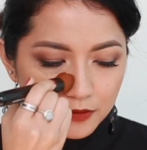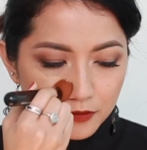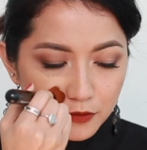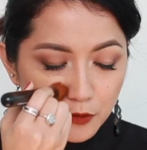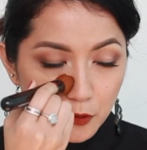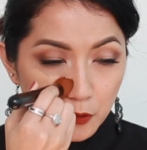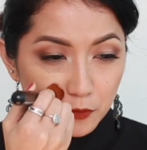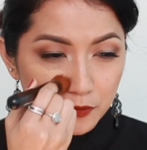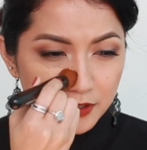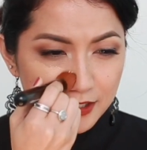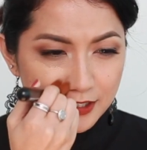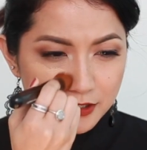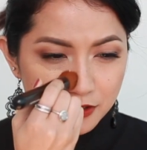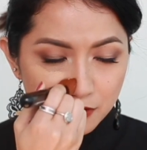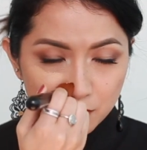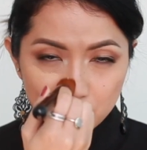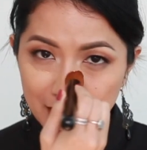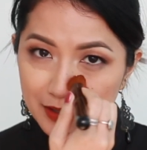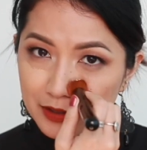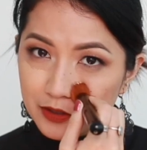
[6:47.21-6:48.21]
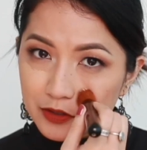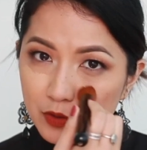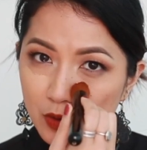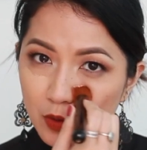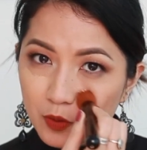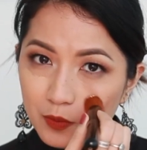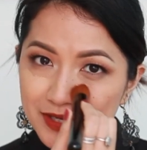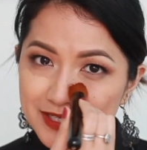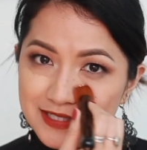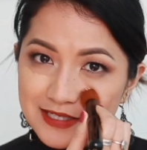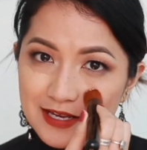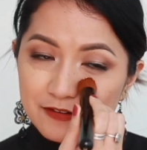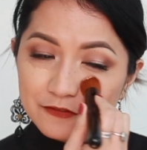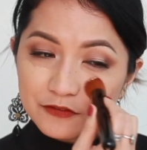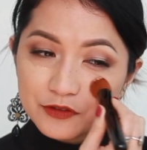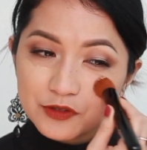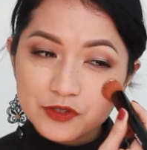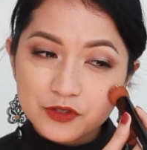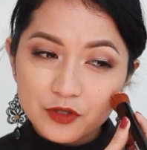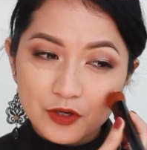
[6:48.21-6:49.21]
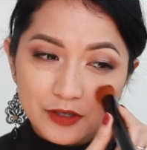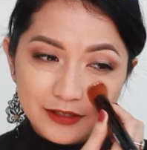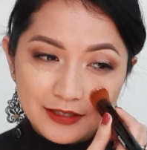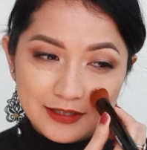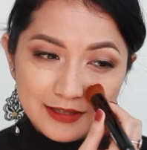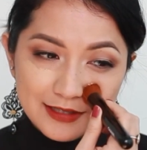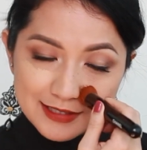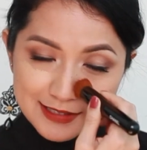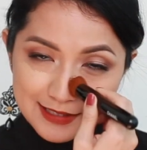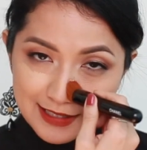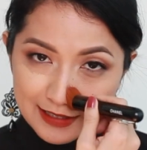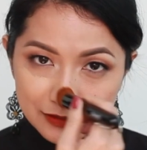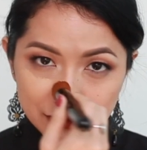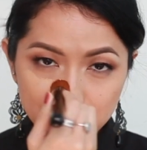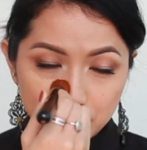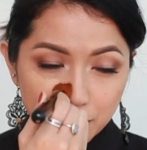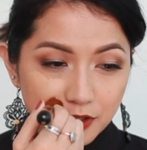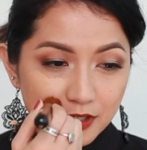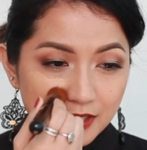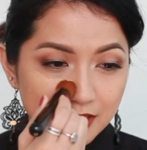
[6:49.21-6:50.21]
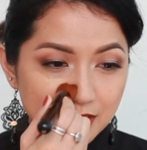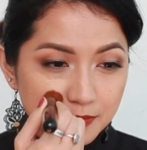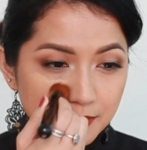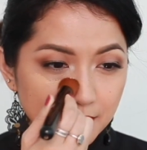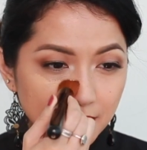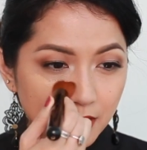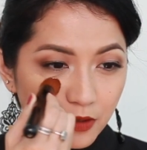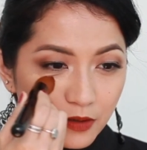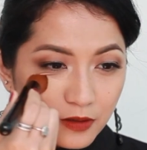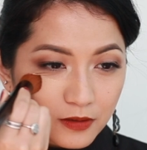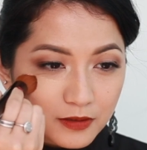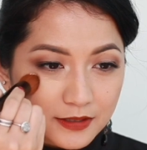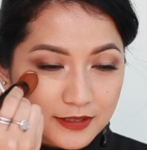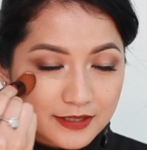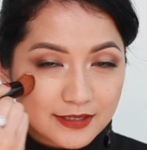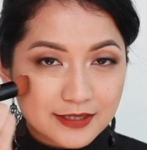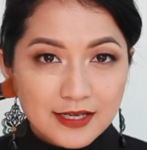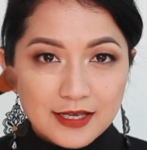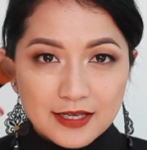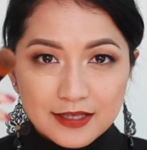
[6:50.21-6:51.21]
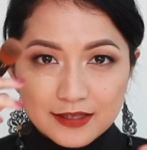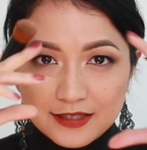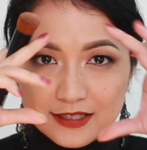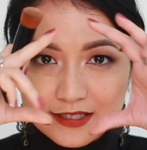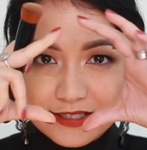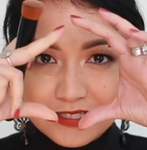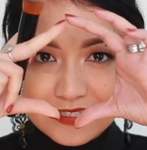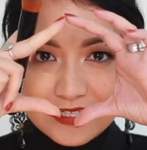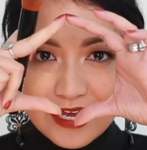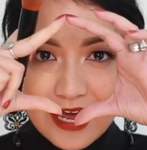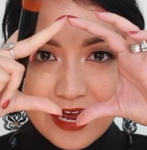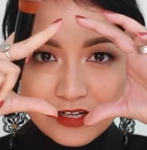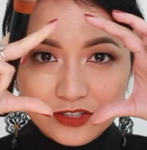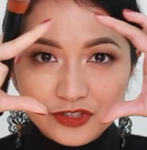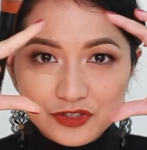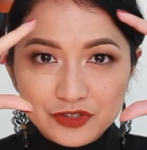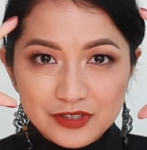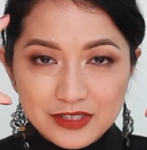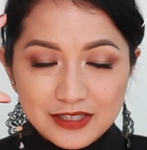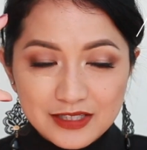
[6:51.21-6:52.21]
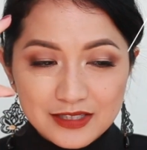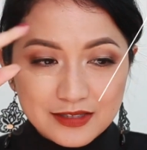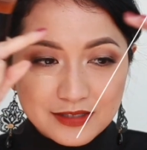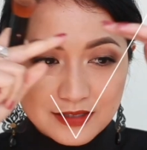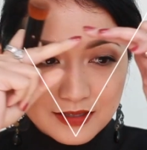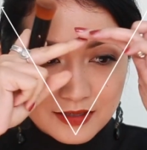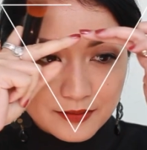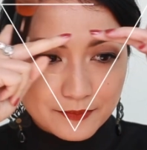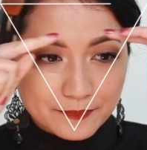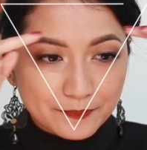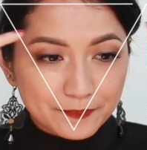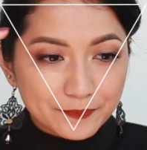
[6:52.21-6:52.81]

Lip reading: The reason why you always have to start in the center is because this is actually the